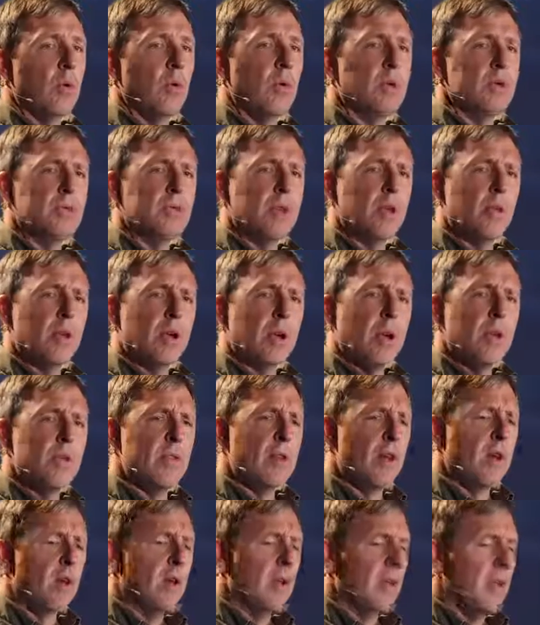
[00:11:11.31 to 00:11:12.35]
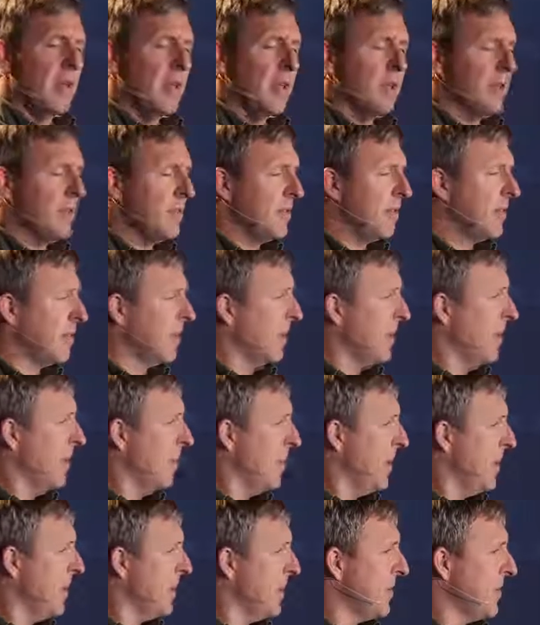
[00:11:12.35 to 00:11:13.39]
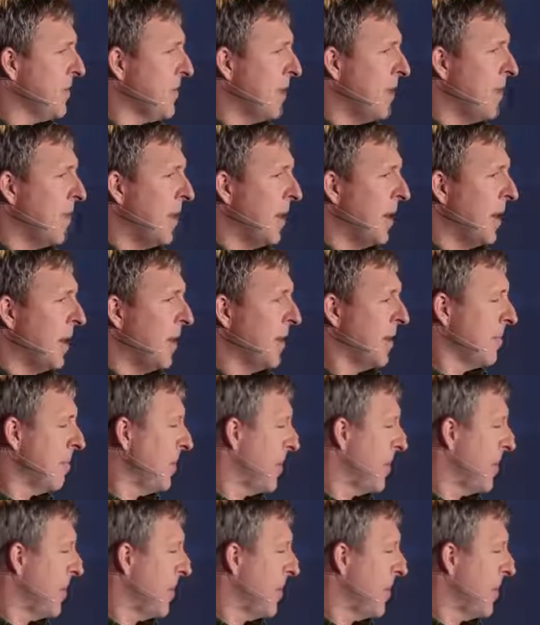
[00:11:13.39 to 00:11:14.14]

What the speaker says: What's going on there is a little bit disturbing,